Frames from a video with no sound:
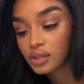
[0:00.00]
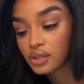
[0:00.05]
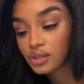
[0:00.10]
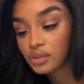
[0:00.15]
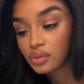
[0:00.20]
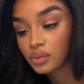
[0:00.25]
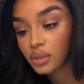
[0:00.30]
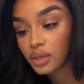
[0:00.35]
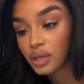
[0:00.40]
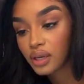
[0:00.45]

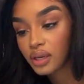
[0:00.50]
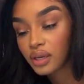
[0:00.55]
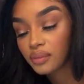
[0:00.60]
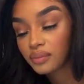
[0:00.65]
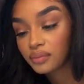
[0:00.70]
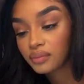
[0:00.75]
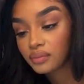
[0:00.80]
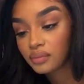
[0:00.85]
Just wanna get.